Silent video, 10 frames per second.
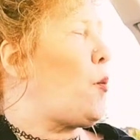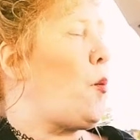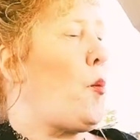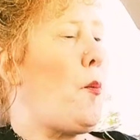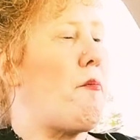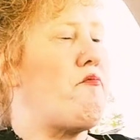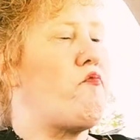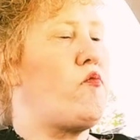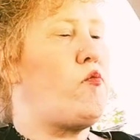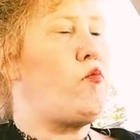Like
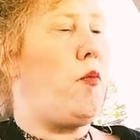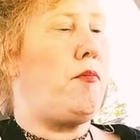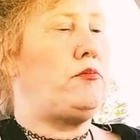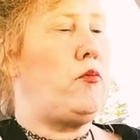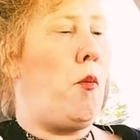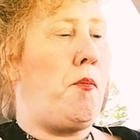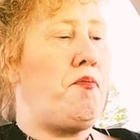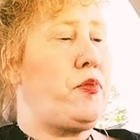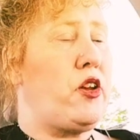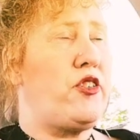
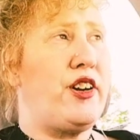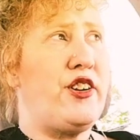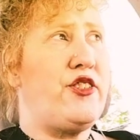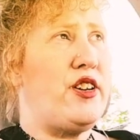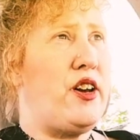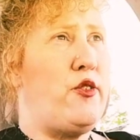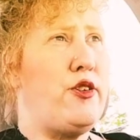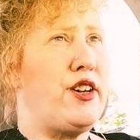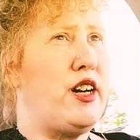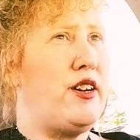I said, the
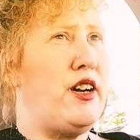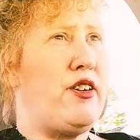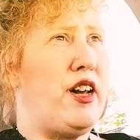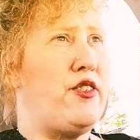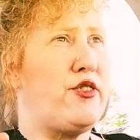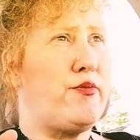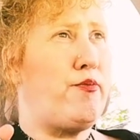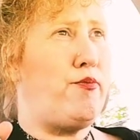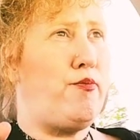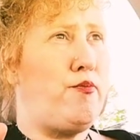only kind I've had is
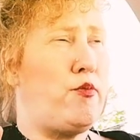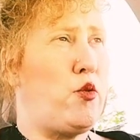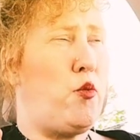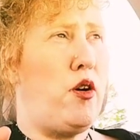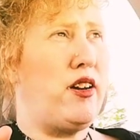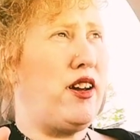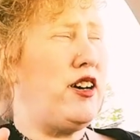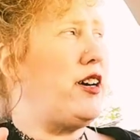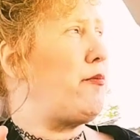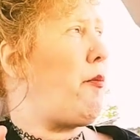the one
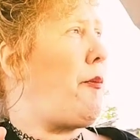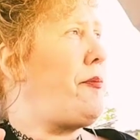kind.